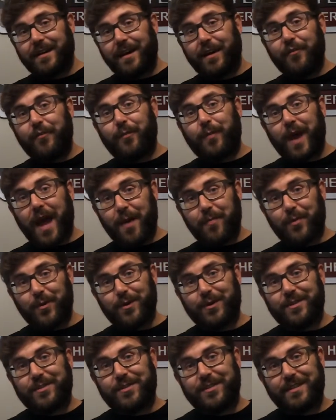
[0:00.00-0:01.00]
of
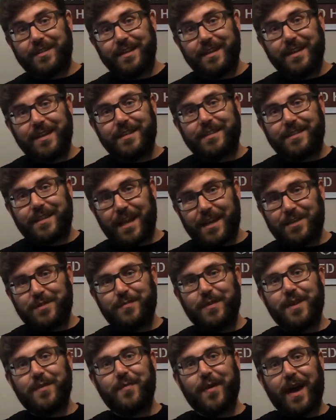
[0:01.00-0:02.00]
peppers sent to
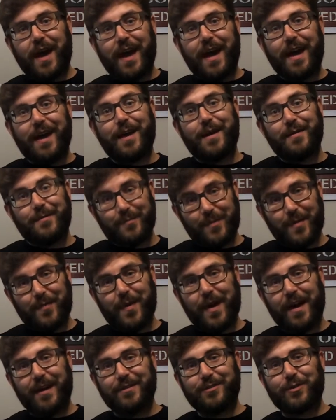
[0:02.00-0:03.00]
me by my
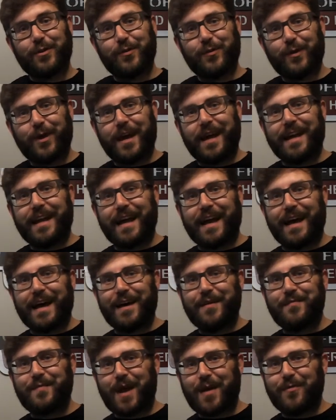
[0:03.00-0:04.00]
pals over
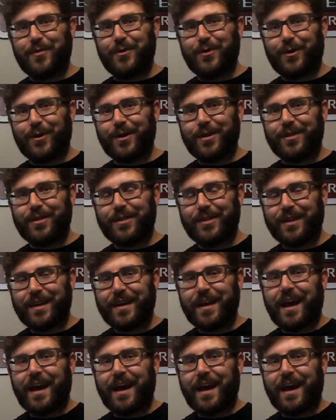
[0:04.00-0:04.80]
at Pepper North,